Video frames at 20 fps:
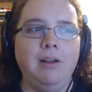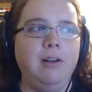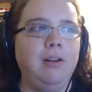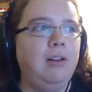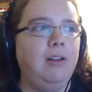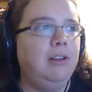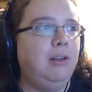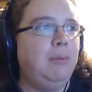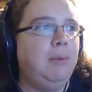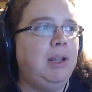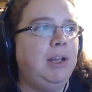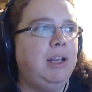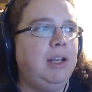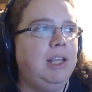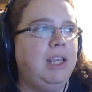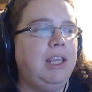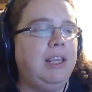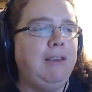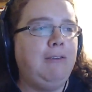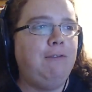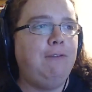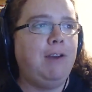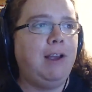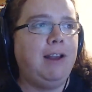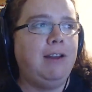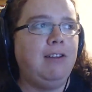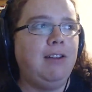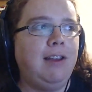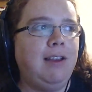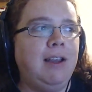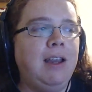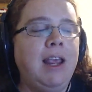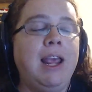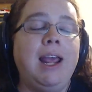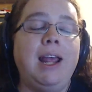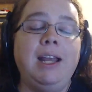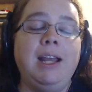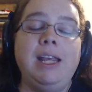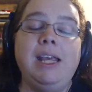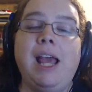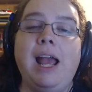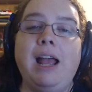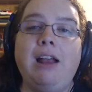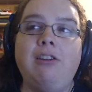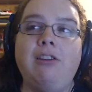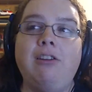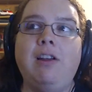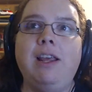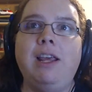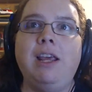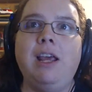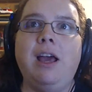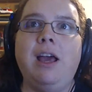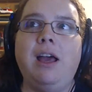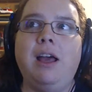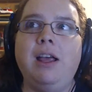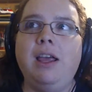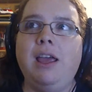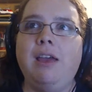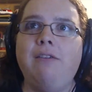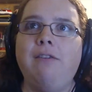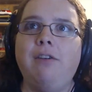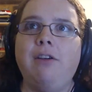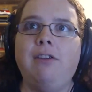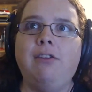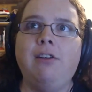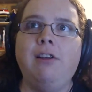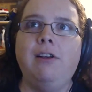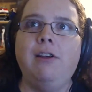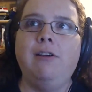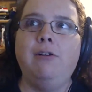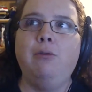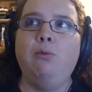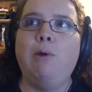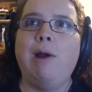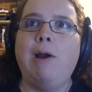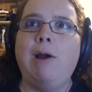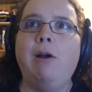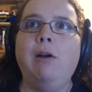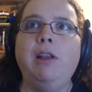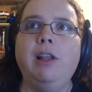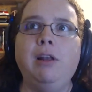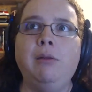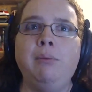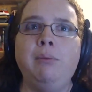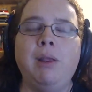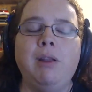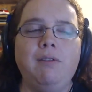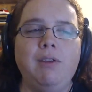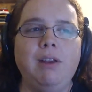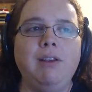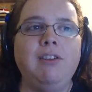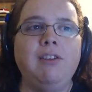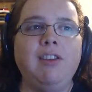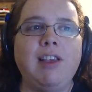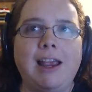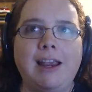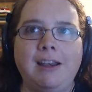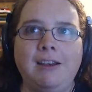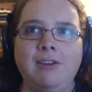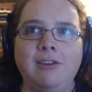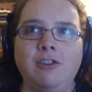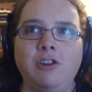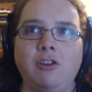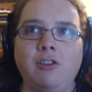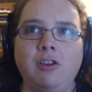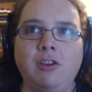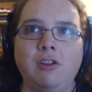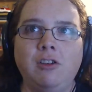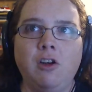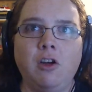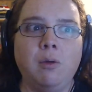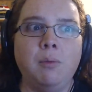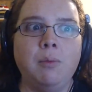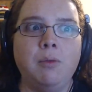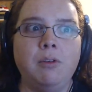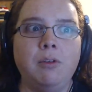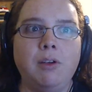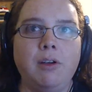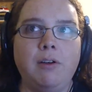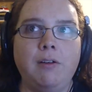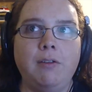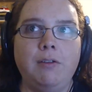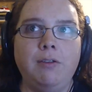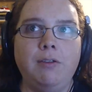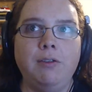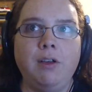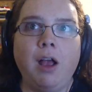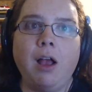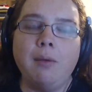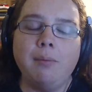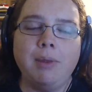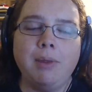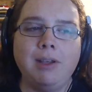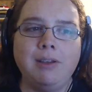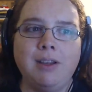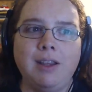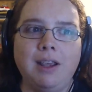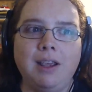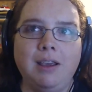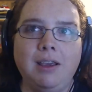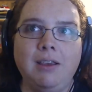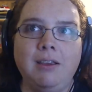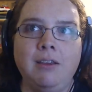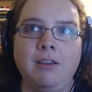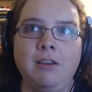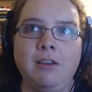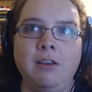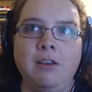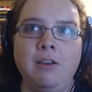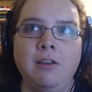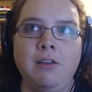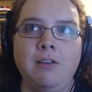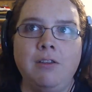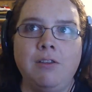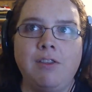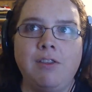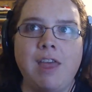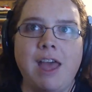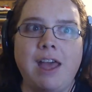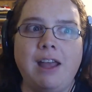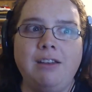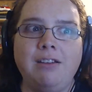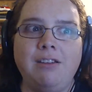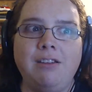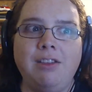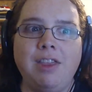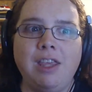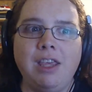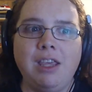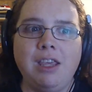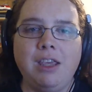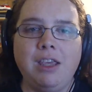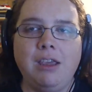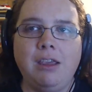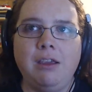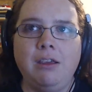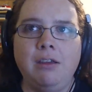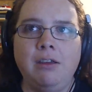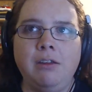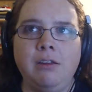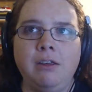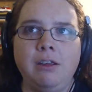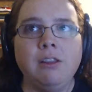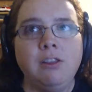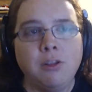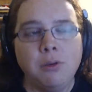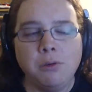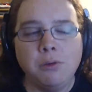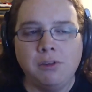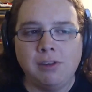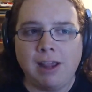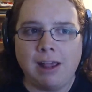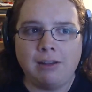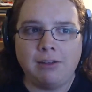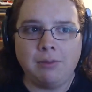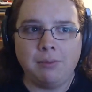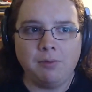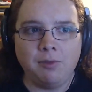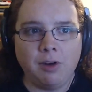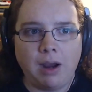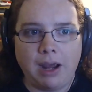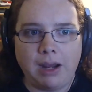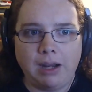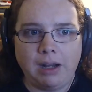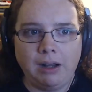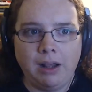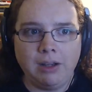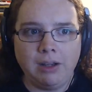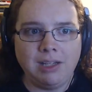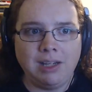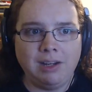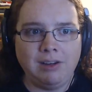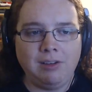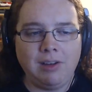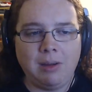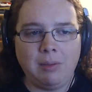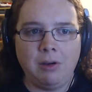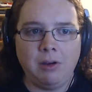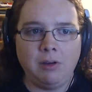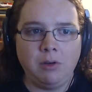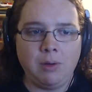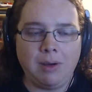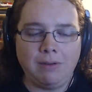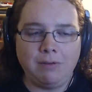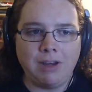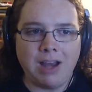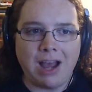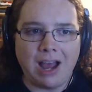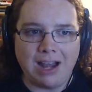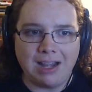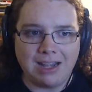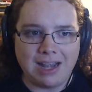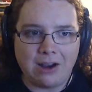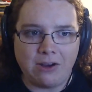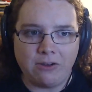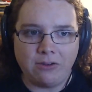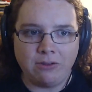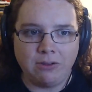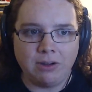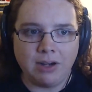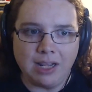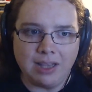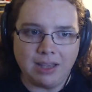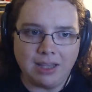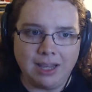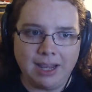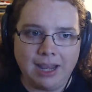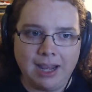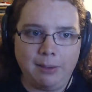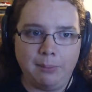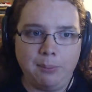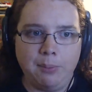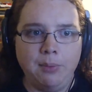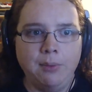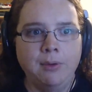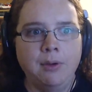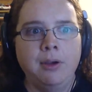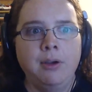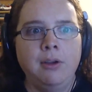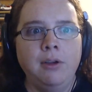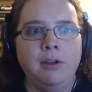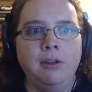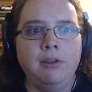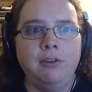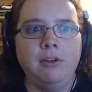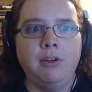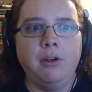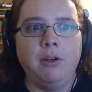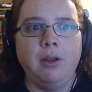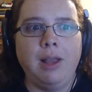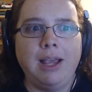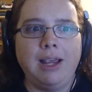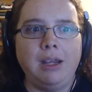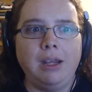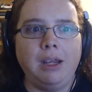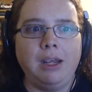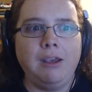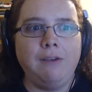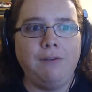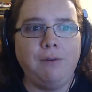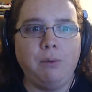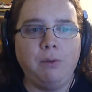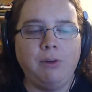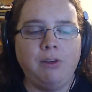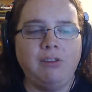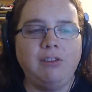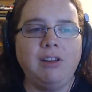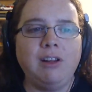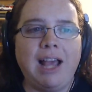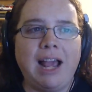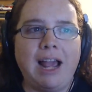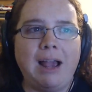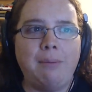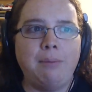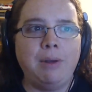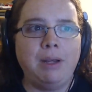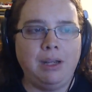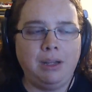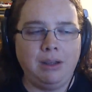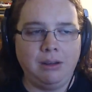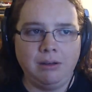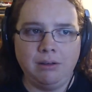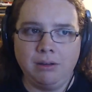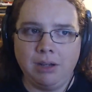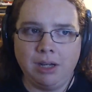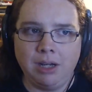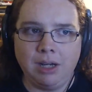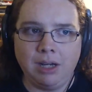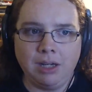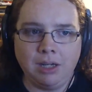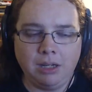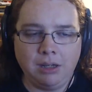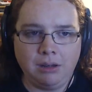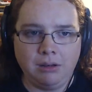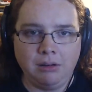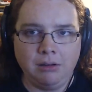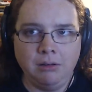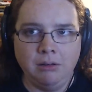ultimately he finds it. And he actually gave us a rare little bit of insight, just in terms of commenting that the enthusiasm for idol hunting seemed to have died down at the camp. So, like, if it was still happening in any